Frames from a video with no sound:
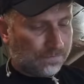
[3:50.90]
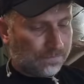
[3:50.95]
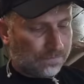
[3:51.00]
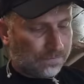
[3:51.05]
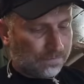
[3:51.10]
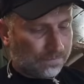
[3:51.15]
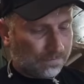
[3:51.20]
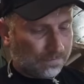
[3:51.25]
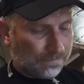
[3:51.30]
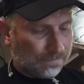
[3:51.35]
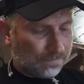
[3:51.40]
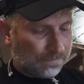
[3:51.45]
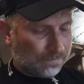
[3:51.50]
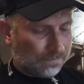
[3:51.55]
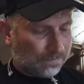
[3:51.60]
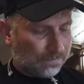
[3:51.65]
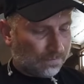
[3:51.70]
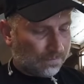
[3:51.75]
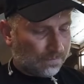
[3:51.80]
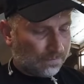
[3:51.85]

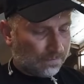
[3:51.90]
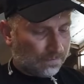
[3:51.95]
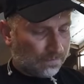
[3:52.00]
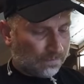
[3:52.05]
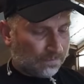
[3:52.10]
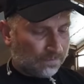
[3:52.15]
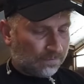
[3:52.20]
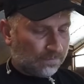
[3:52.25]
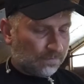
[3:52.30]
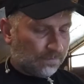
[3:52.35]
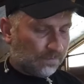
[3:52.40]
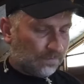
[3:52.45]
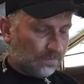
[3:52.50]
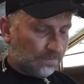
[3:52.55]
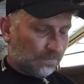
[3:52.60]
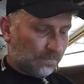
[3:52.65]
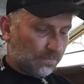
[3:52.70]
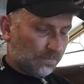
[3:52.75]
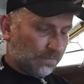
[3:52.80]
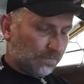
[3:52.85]

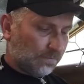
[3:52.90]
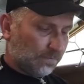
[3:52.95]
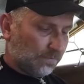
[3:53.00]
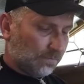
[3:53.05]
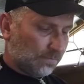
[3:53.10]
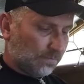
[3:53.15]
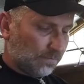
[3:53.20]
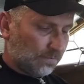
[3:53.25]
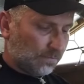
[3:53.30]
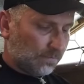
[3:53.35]
Nothing is said.